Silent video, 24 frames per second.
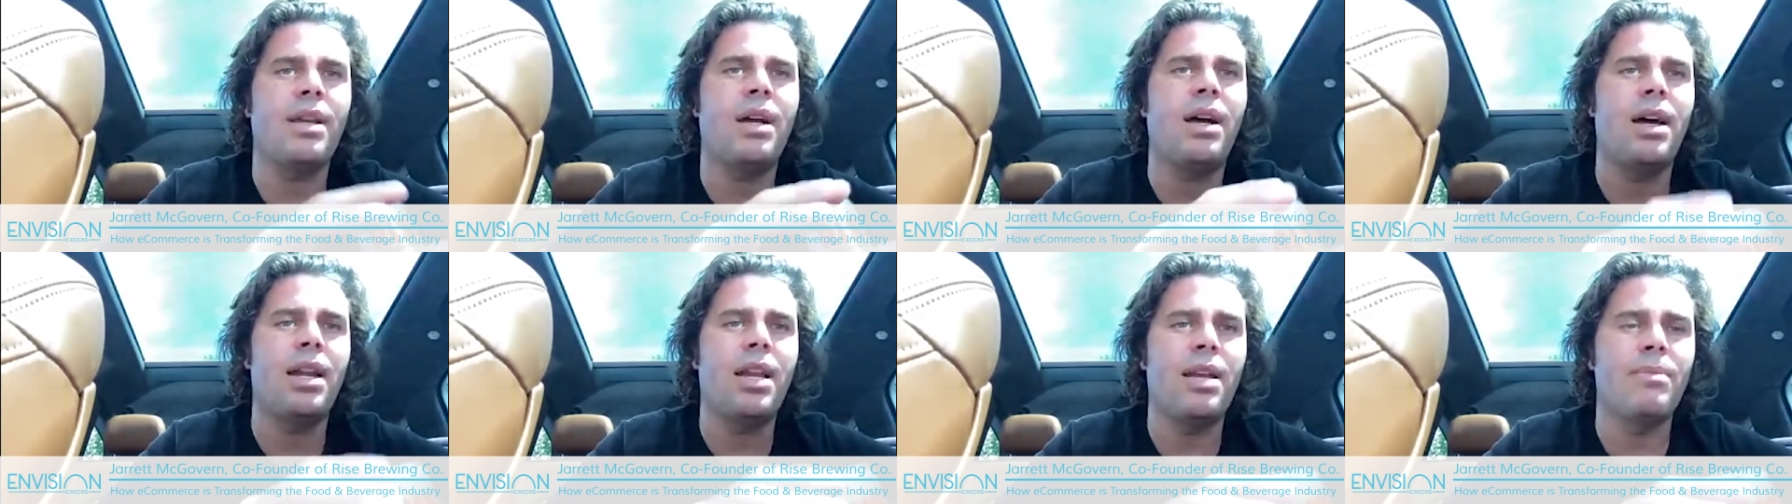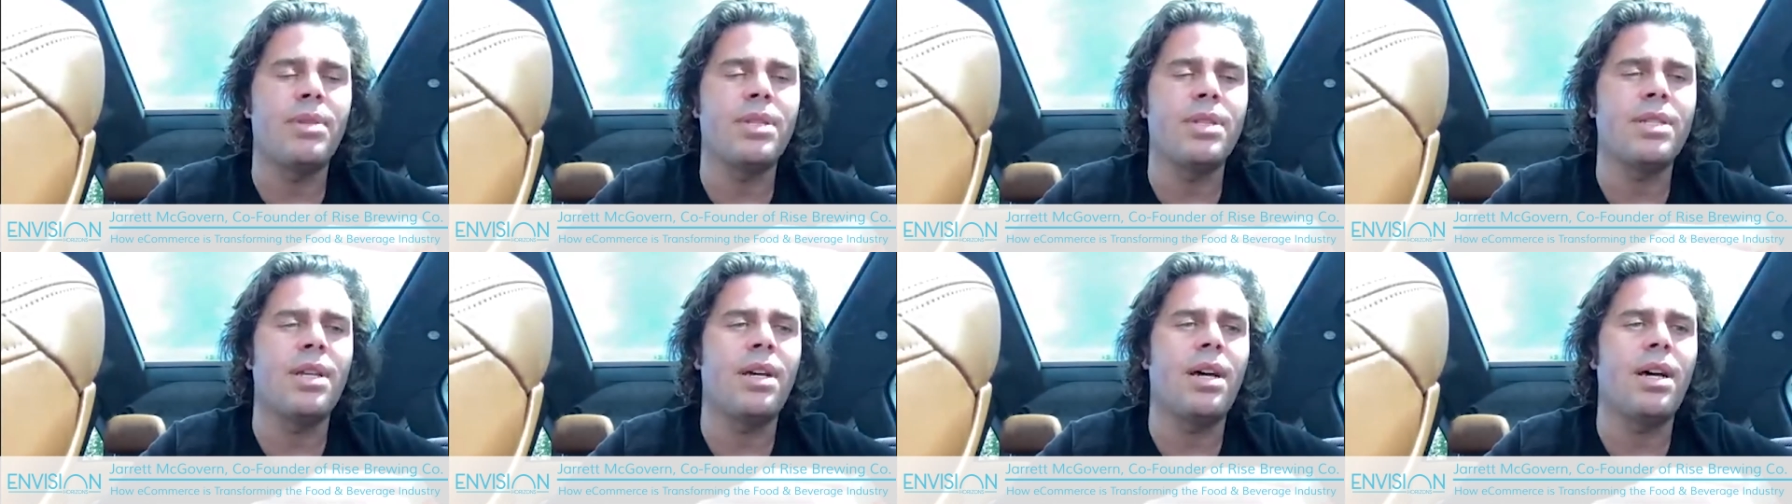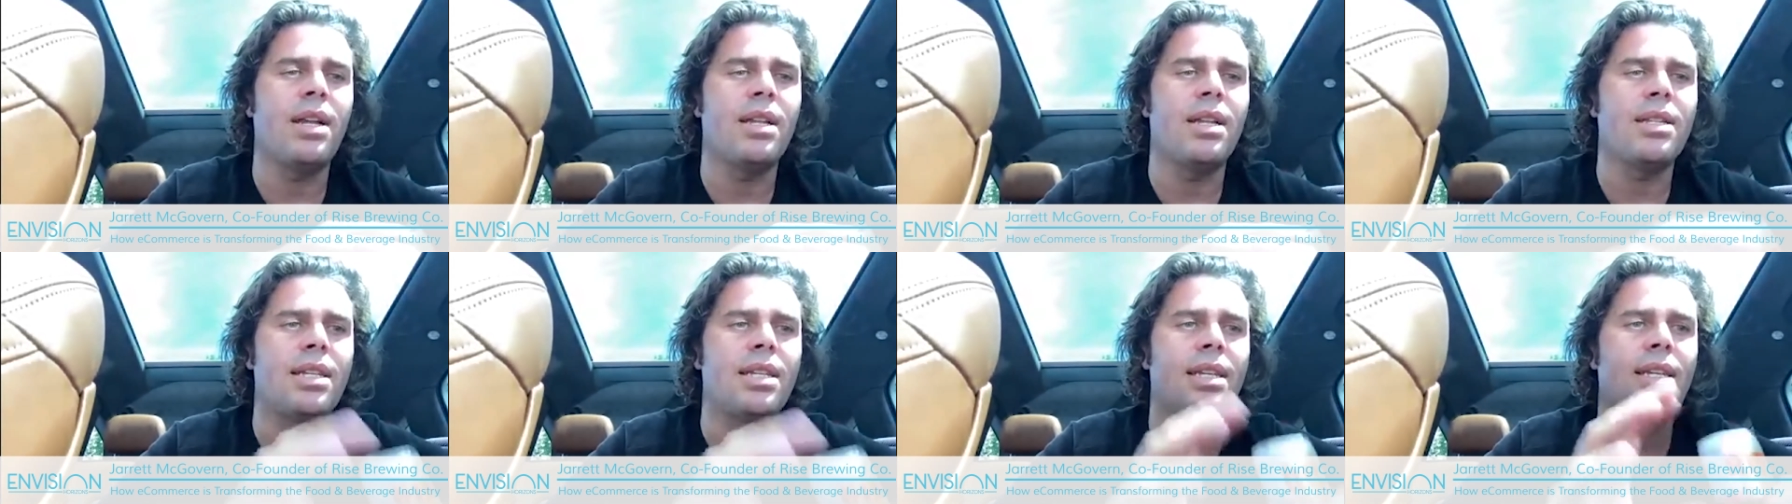on
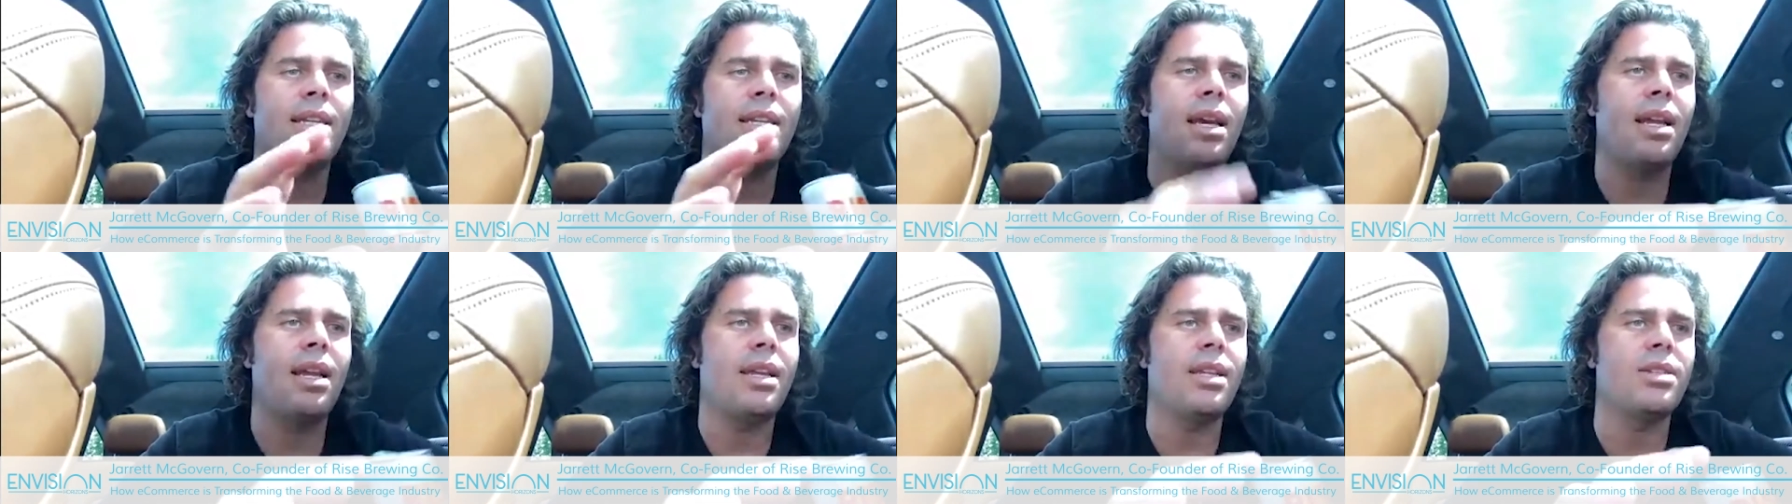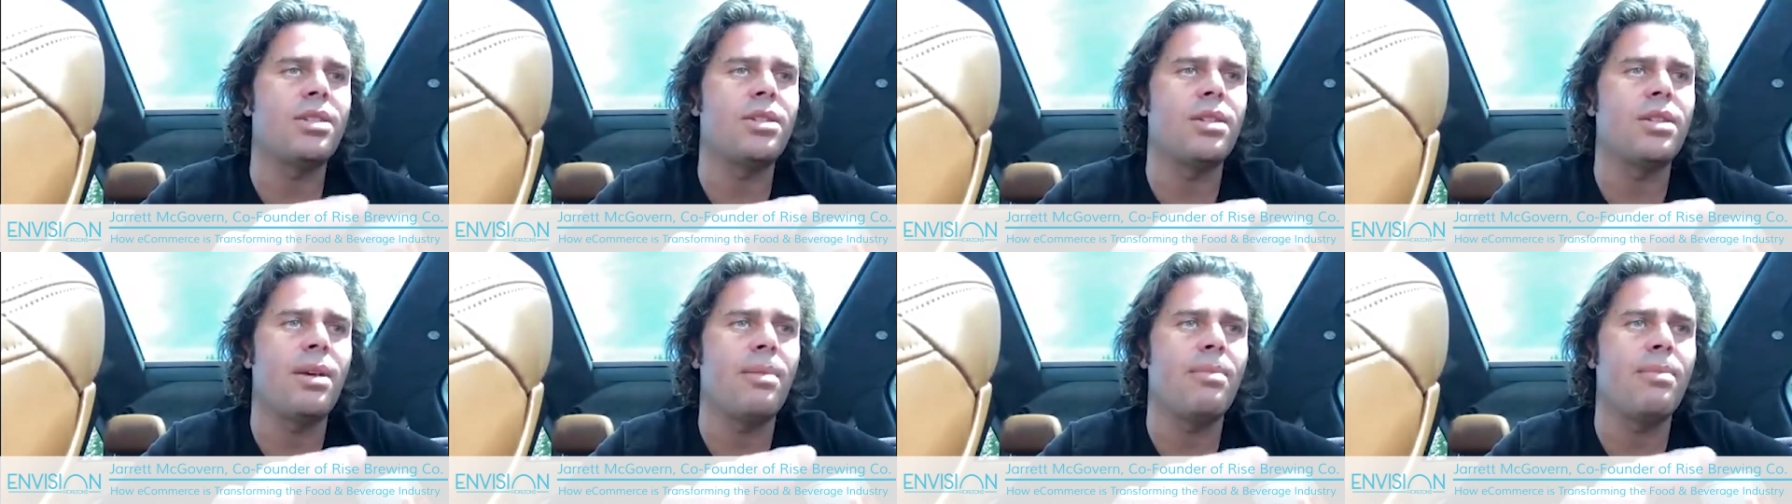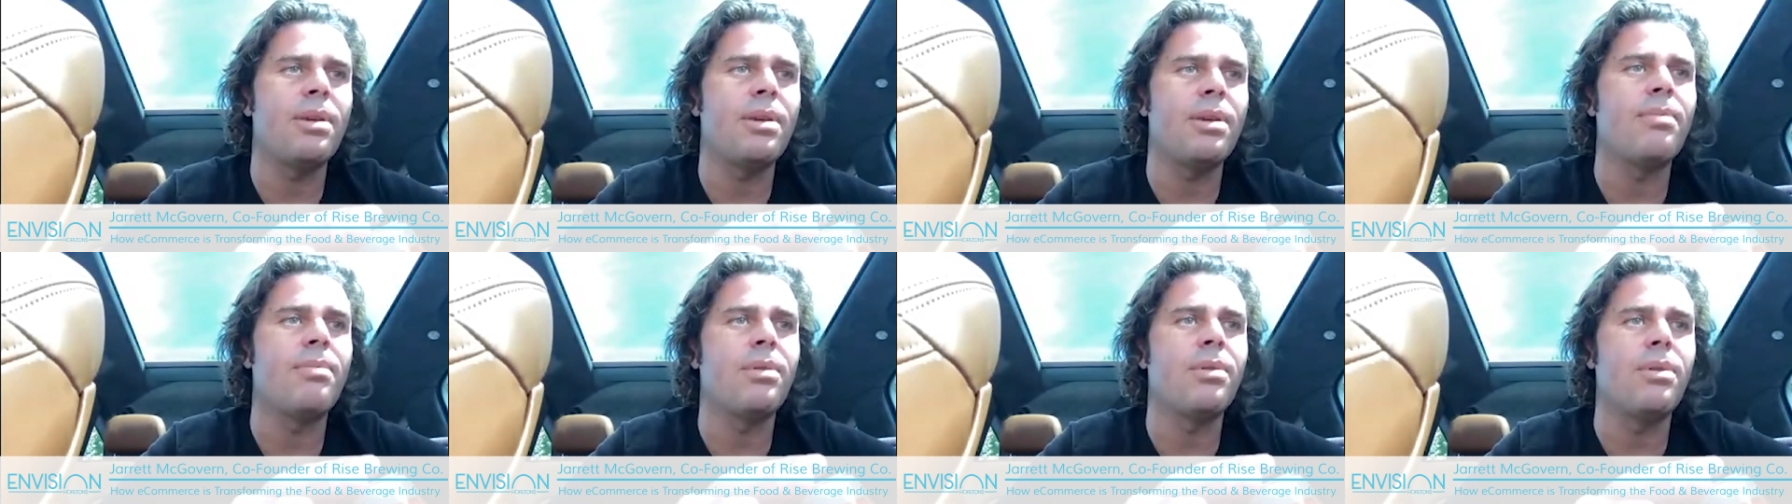Amazon and to get it so that
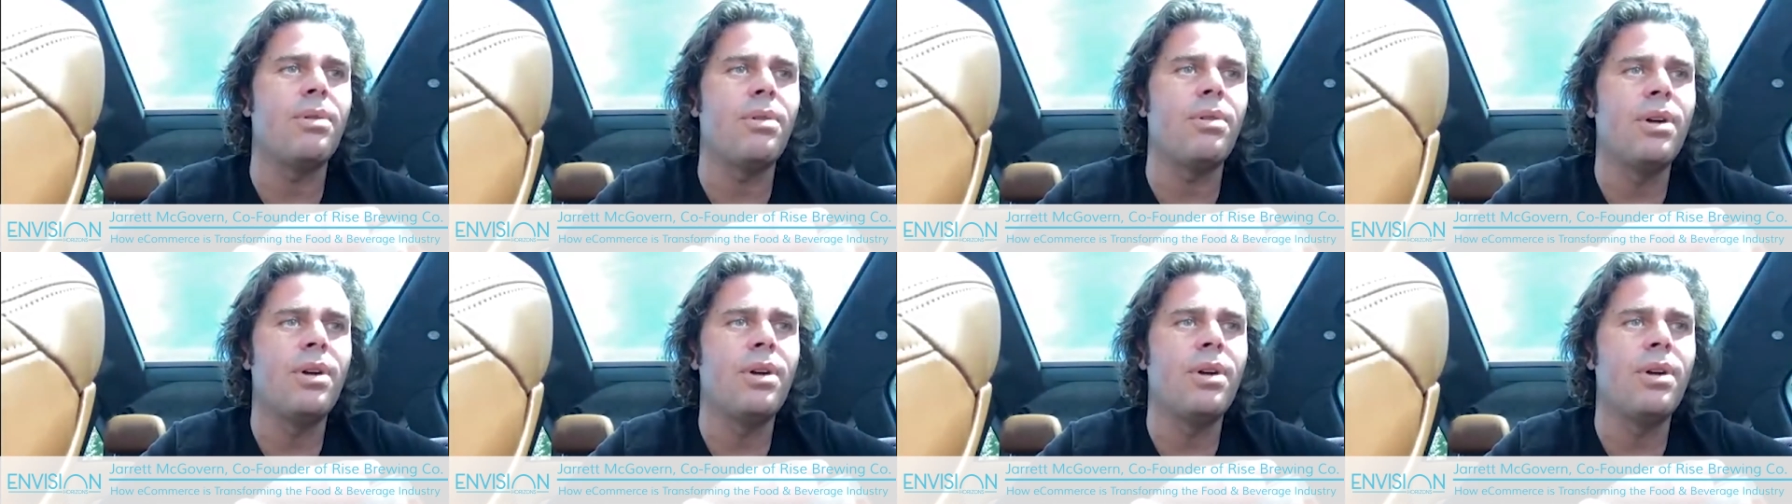people